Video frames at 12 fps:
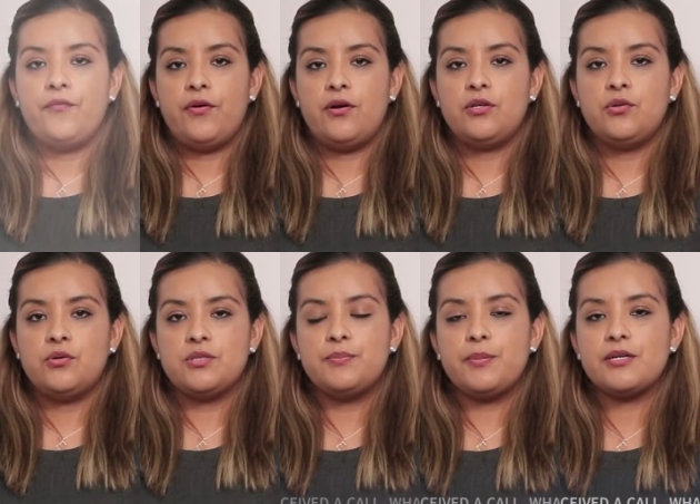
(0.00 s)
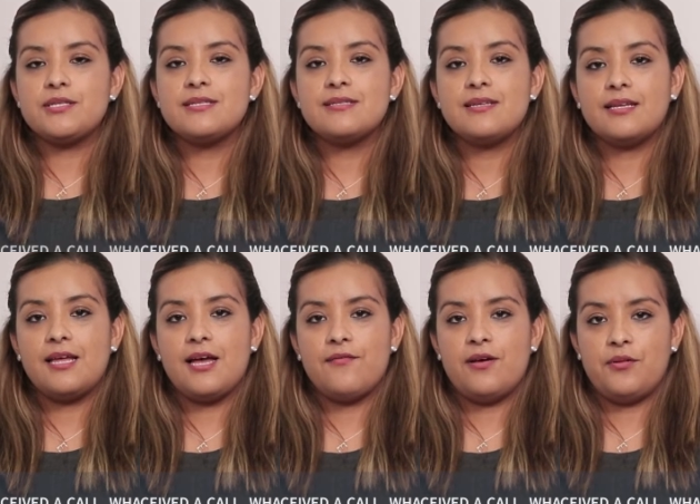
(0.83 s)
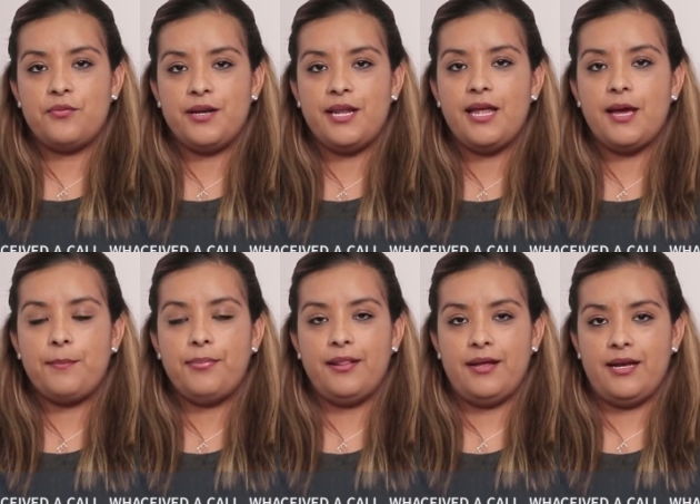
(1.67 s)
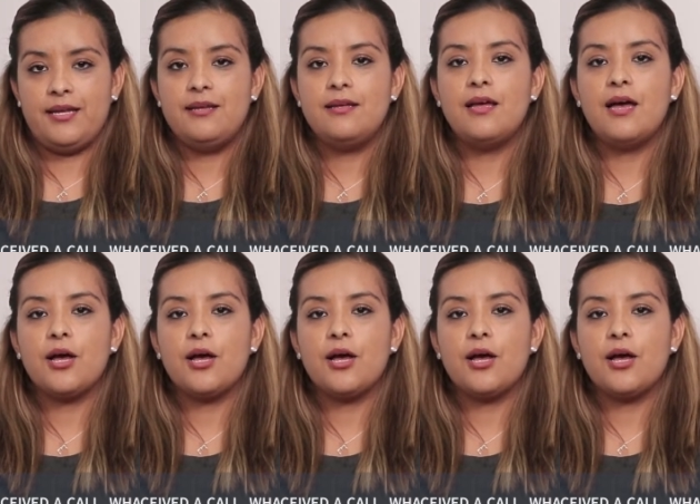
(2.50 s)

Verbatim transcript: For those persons that have already applied,